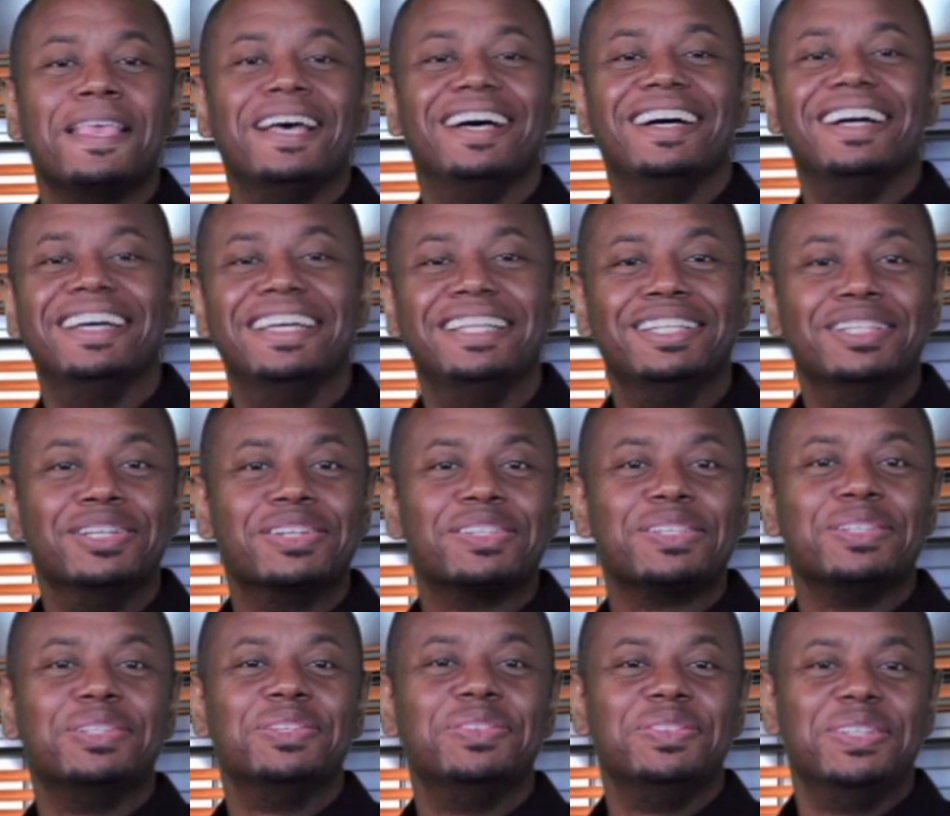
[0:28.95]
It
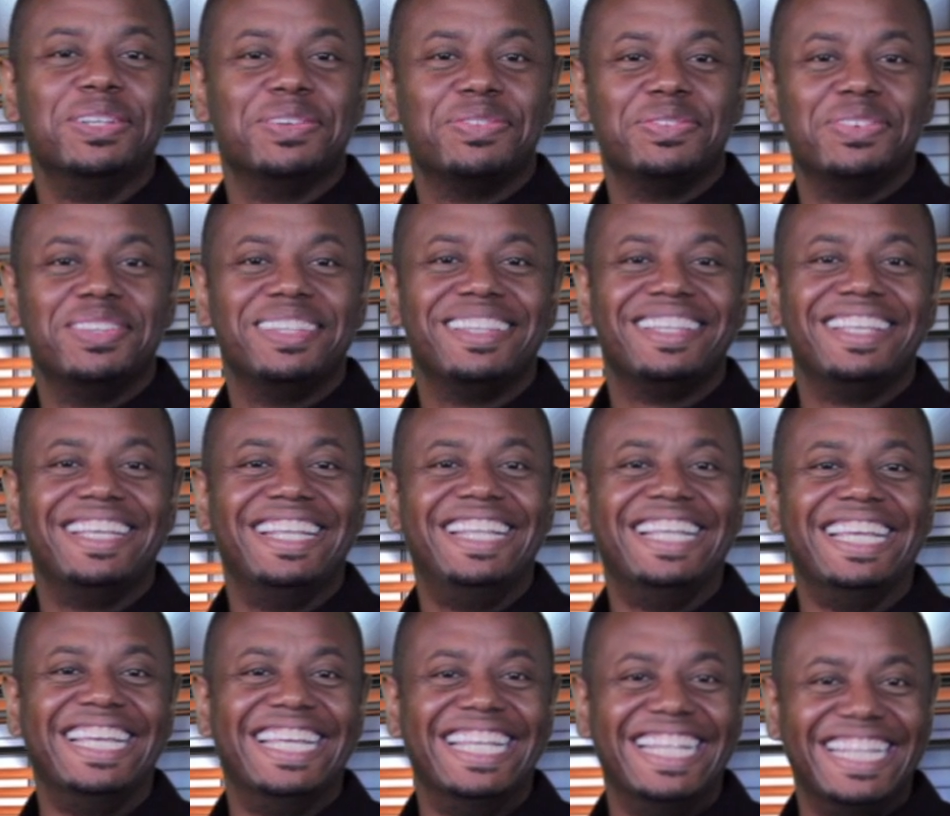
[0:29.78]
looks a little different
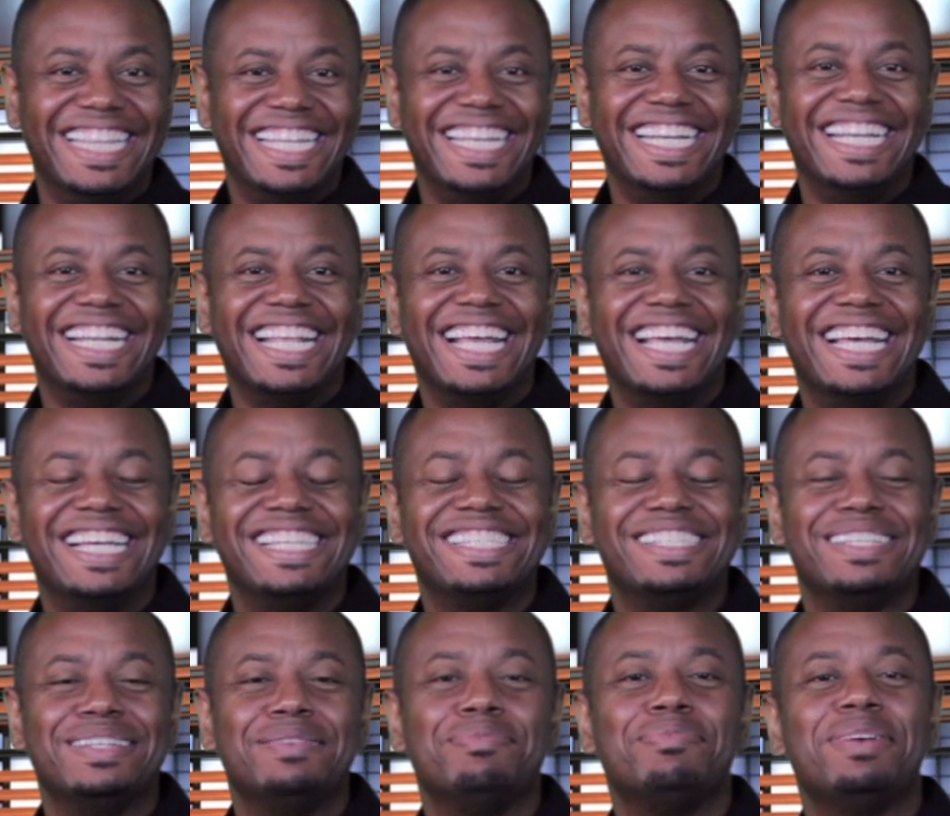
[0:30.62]
than it
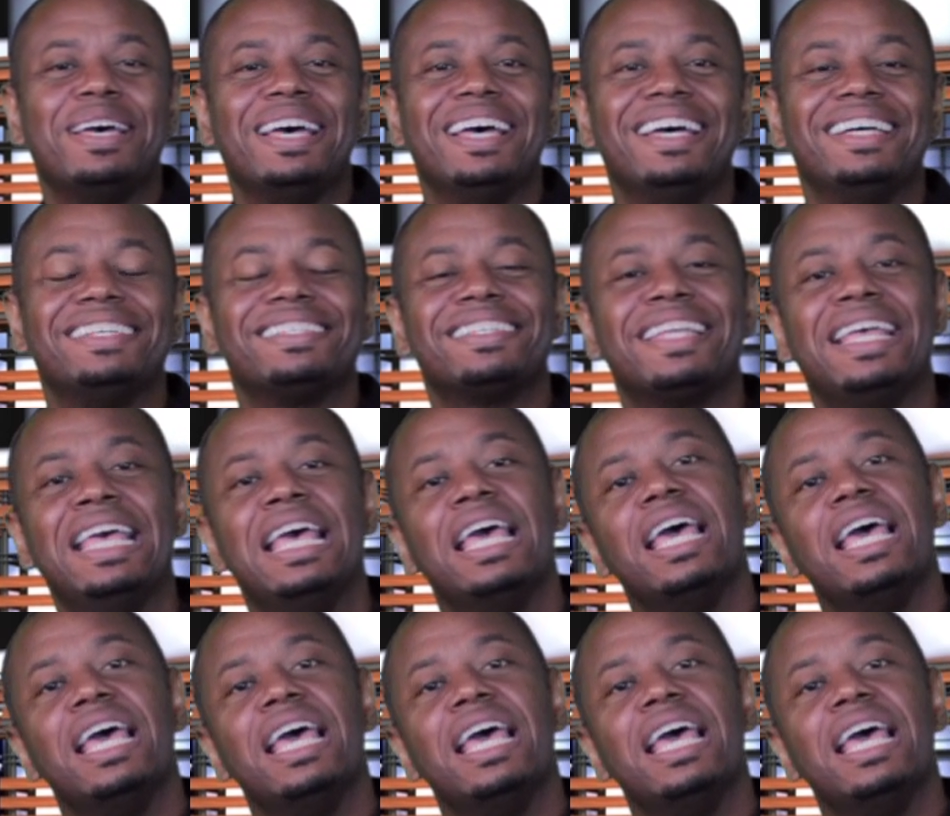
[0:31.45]
has in the past,